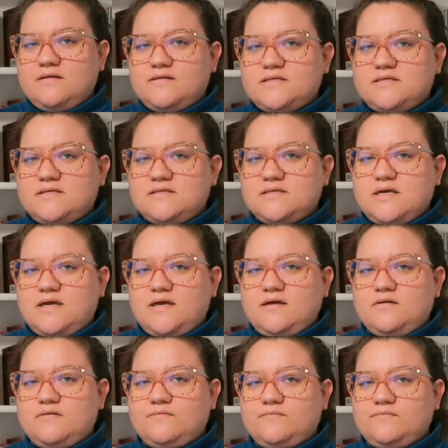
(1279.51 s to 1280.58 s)
This is
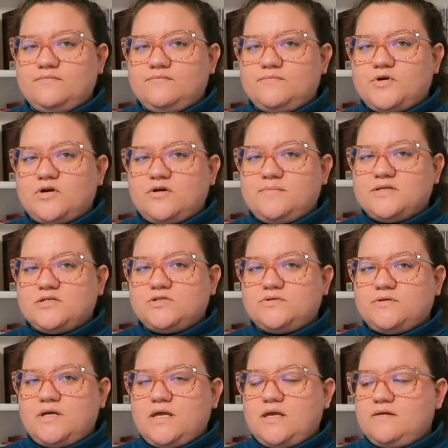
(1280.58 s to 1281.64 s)
a murder
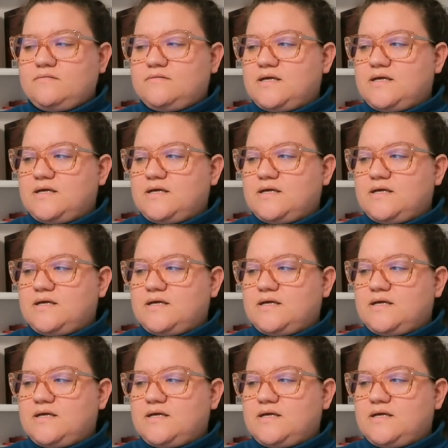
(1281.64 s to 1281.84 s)
mystery